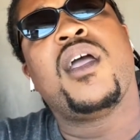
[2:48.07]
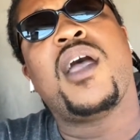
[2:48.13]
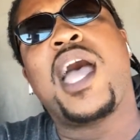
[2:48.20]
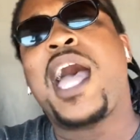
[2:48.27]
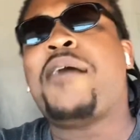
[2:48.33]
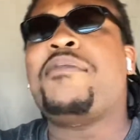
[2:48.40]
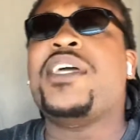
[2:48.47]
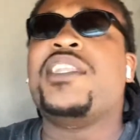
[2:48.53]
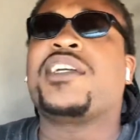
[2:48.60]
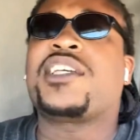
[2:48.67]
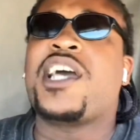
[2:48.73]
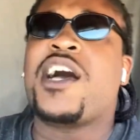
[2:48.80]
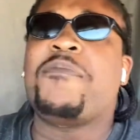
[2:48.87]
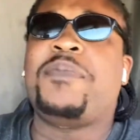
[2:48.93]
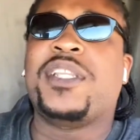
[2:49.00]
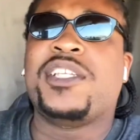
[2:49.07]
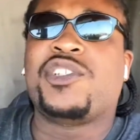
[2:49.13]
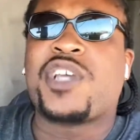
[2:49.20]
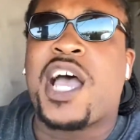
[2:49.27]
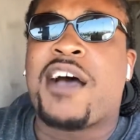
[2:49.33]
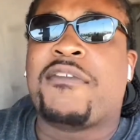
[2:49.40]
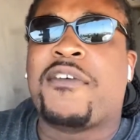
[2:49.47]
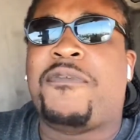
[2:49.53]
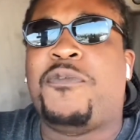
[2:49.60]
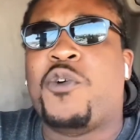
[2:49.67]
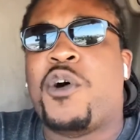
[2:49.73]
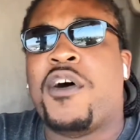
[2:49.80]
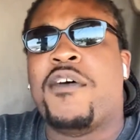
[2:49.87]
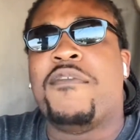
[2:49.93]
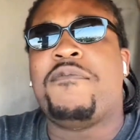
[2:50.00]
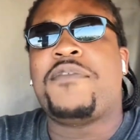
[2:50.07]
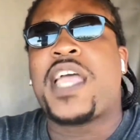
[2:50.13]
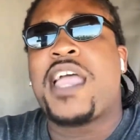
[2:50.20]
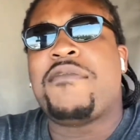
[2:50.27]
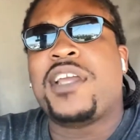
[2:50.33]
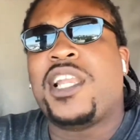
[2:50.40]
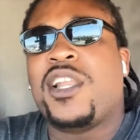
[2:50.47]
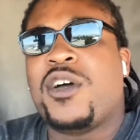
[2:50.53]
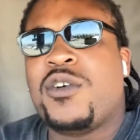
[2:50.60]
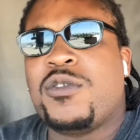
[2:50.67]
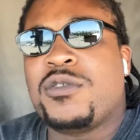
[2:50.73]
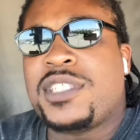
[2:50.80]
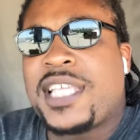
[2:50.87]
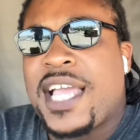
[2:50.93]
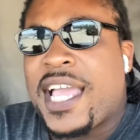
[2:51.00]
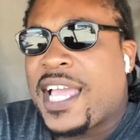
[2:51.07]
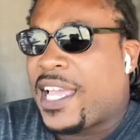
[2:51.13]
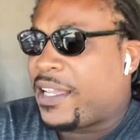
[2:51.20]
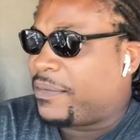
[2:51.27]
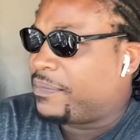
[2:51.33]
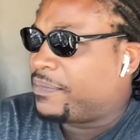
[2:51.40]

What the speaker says: I've been a company driver for a very long time.